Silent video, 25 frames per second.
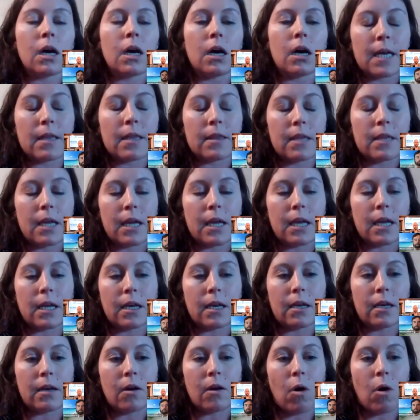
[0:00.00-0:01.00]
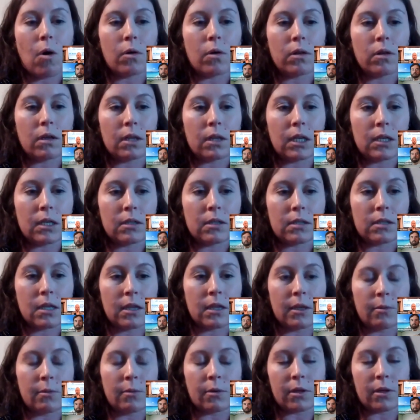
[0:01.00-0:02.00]
And then all the leads
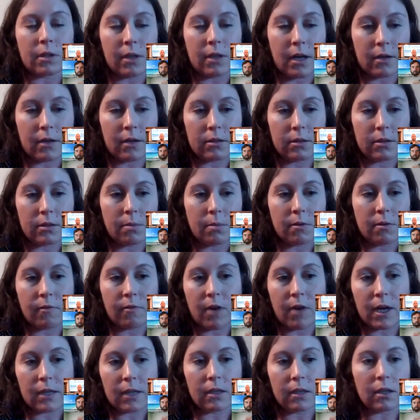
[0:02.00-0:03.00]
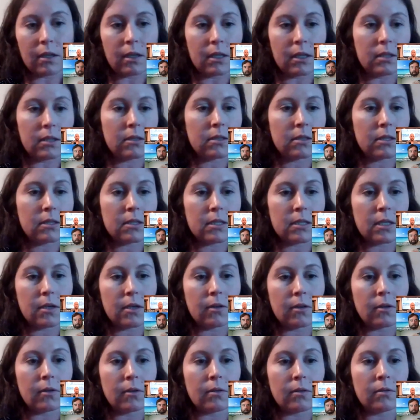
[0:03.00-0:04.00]
said they weren't allowed to provide the lists
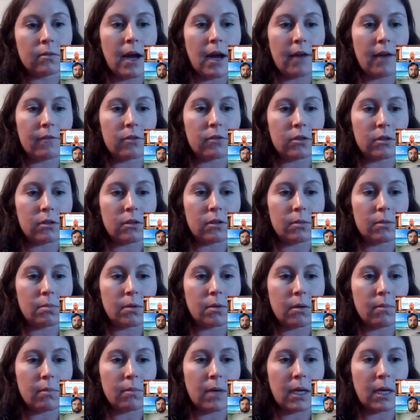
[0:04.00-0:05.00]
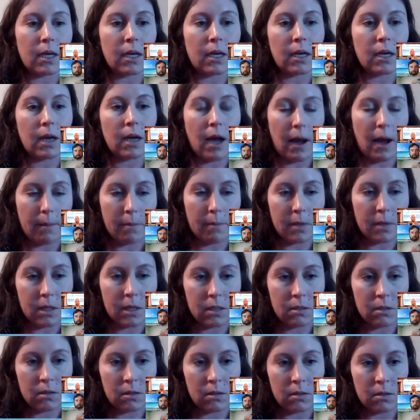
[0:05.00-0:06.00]
until after the probate had
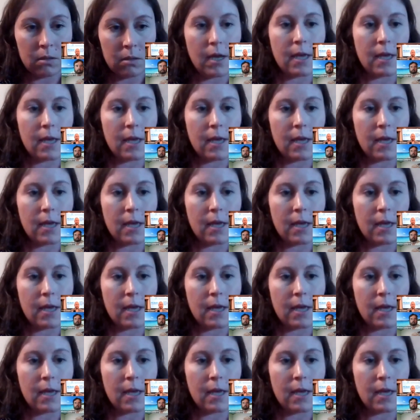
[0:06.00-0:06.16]
happened.